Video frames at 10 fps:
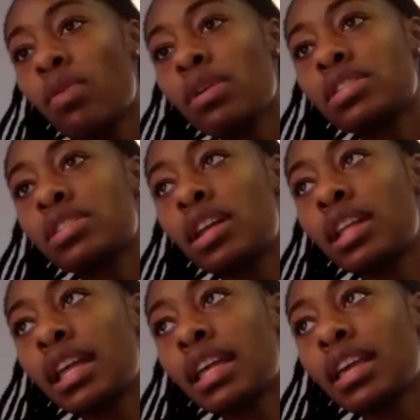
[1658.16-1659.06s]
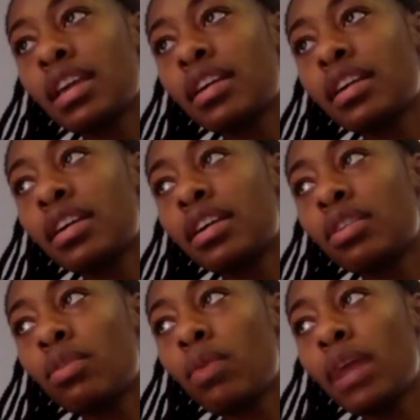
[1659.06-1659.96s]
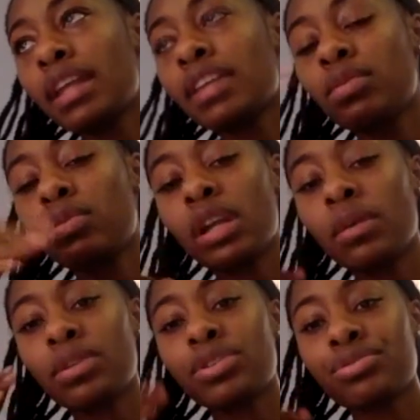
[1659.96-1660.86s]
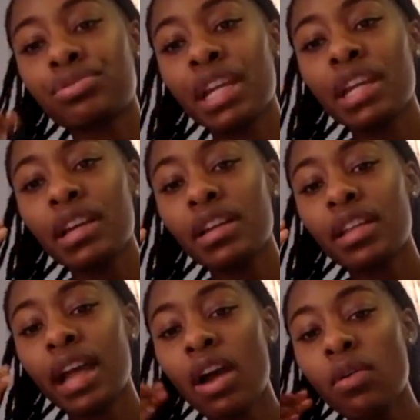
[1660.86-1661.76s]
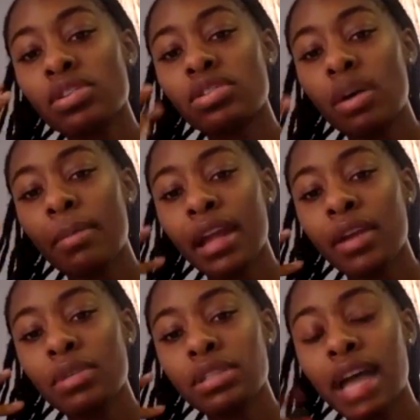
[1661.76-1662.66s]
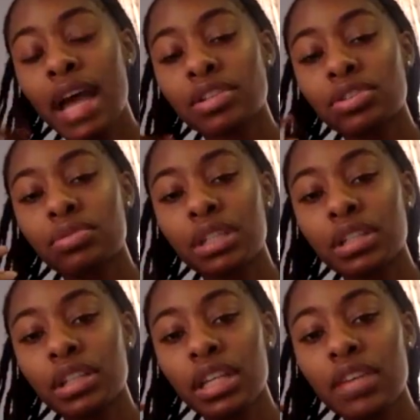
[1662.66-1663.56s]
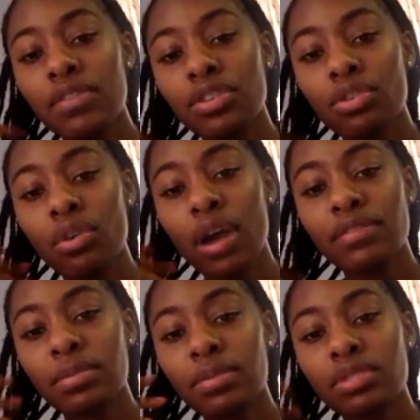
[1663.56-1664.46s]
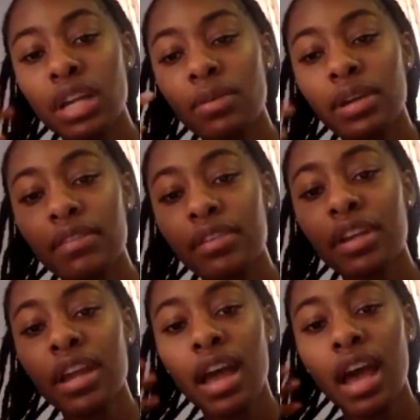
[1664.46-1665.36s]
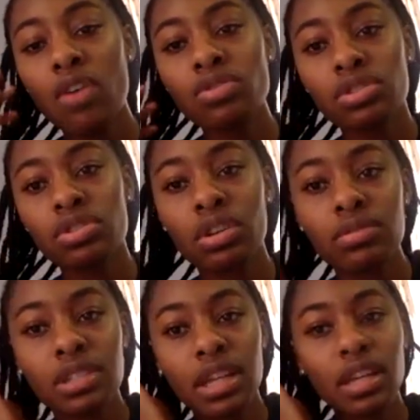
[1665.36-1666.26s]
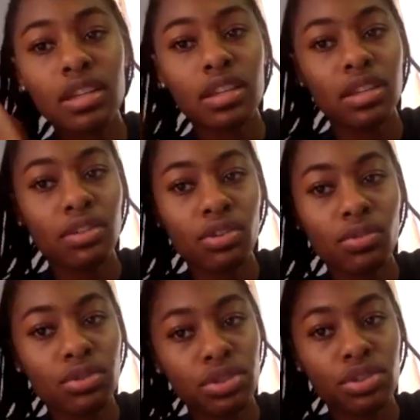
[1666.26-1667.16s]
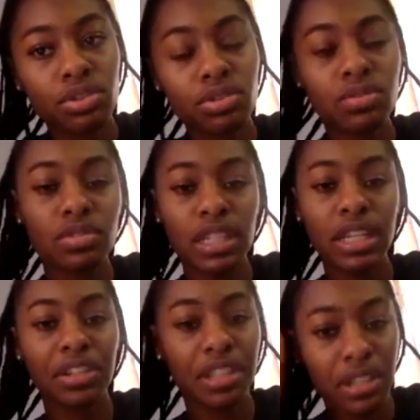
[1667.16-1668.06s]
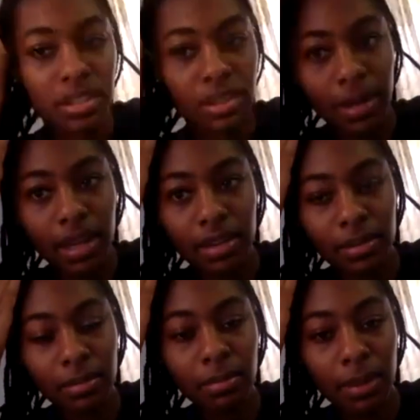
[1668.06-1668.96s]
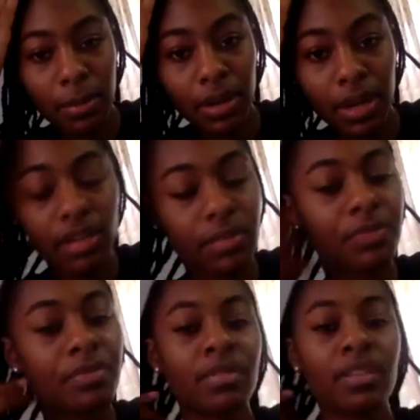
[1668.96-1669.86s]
I always thought like when it would shrink, like I always thought my hair was that short. Even, after blow drying, whatever. I always just thought it was like, just near and dear to my brain.